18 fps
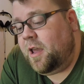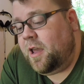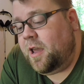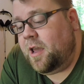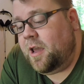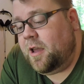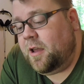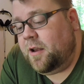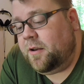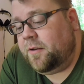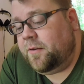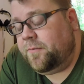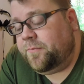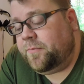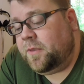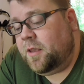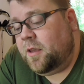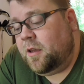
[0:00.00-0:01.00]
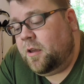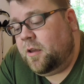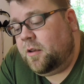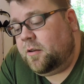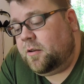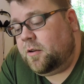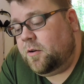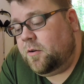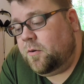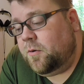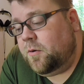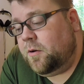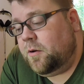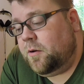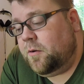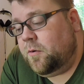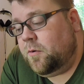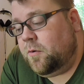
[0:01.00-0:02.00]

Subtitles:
And so